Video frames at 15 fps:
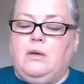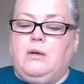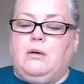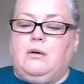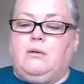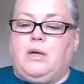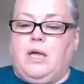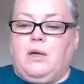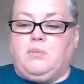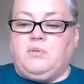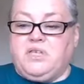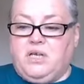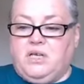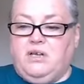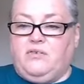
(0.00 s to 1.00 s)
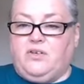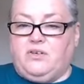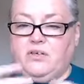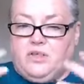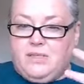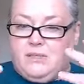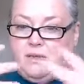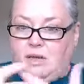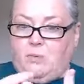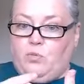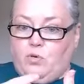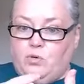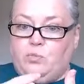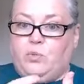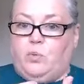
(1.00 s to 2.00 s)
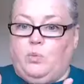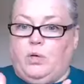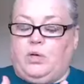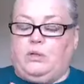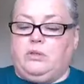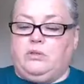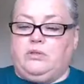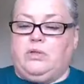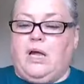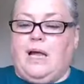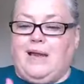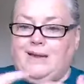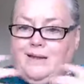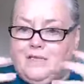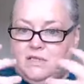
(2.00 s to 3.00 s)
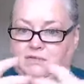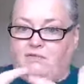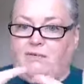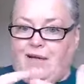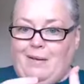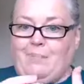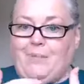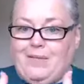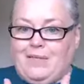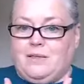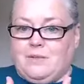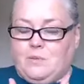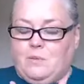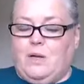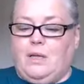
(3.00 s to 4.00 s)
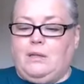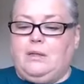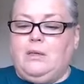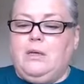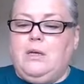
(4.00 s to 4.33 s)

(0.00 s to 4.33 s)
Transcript: Okay, particularly if you're in the same room with one another and as a family as well.